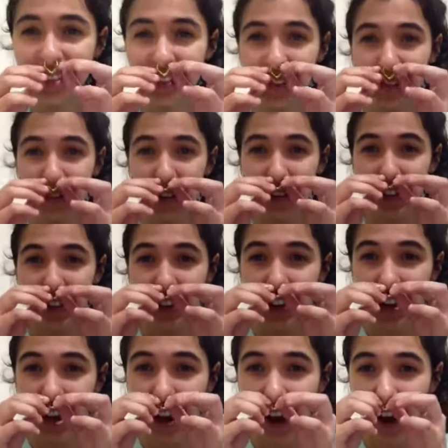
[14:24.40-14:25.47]
so weird.
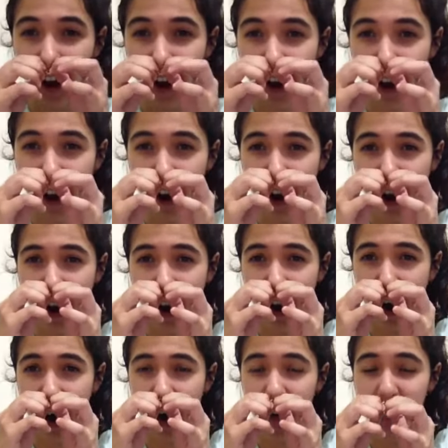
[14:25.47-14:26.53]
Oh
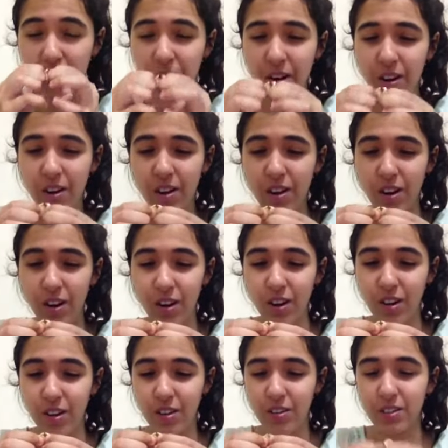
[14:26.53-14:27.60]
god, it
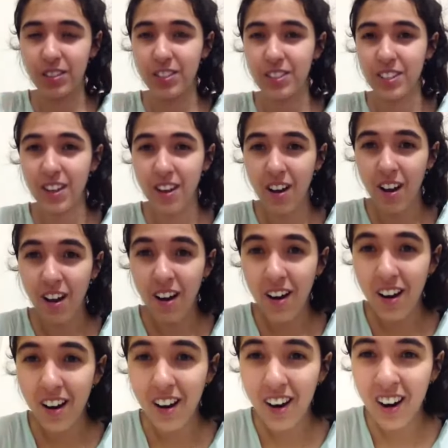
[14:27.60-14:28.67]
hurts.
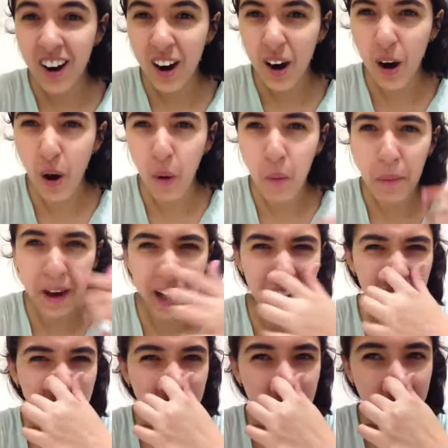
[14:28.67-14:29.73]
Oh my
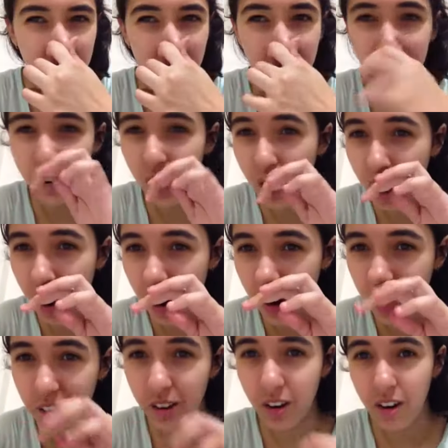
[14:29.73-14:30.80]
god.
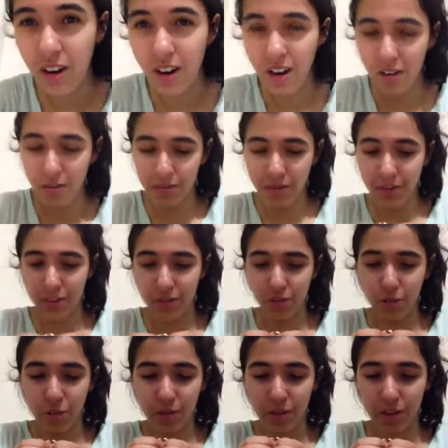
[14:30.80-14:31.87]
Oh my god,
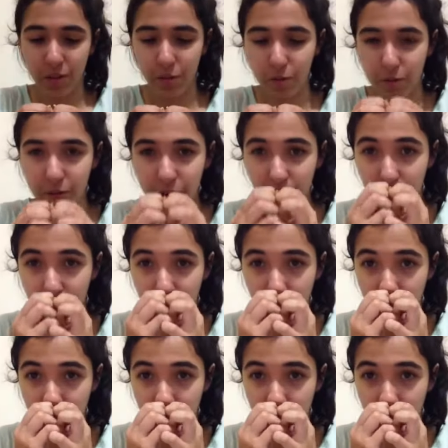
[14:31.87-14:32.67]
one more time, one more time.